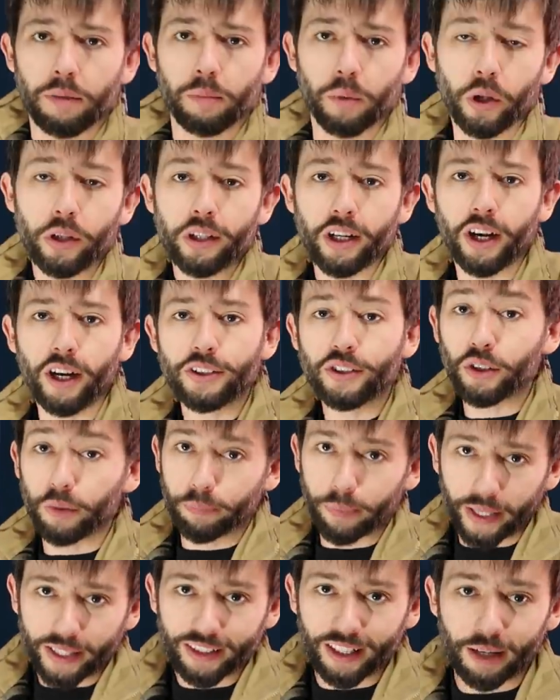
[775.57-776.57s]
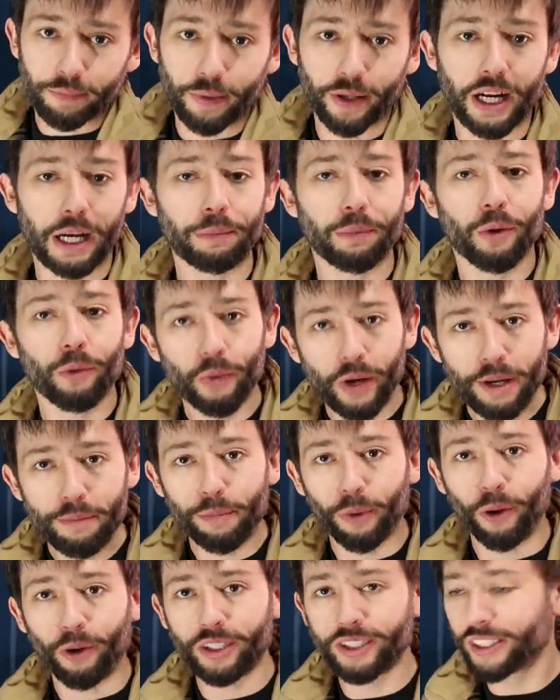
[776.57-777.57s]
Monda also picked up a couple of Wii
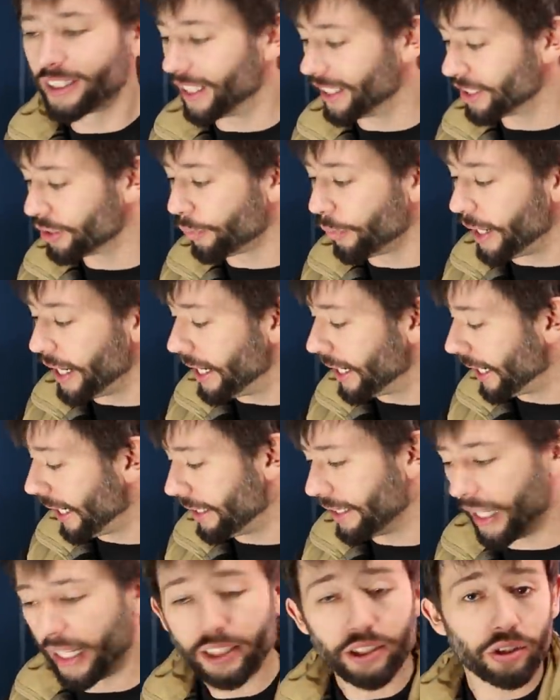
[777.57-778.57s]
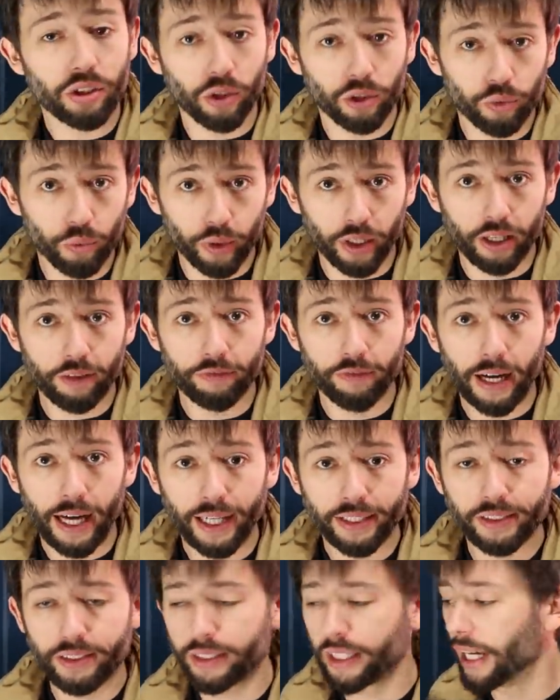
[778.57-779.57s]
boards this week and they sold really
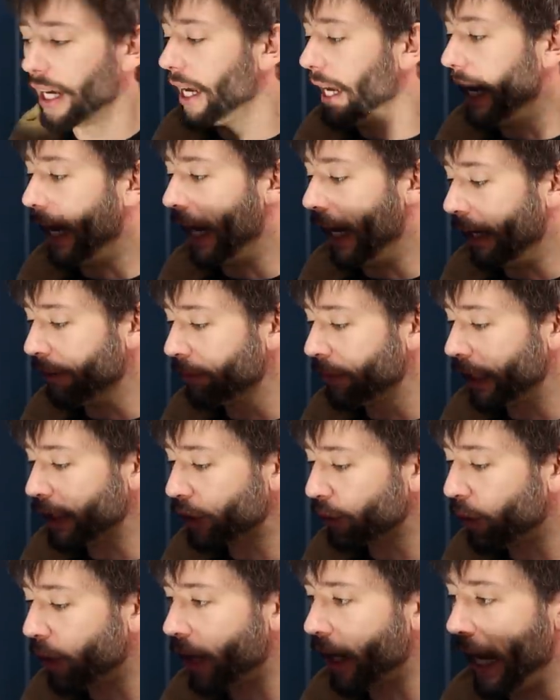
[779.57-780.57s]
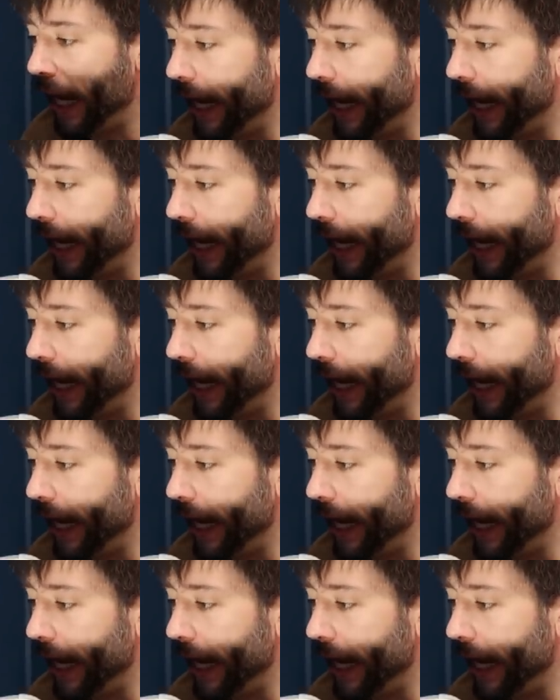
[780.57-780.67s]
fast. Uh, this one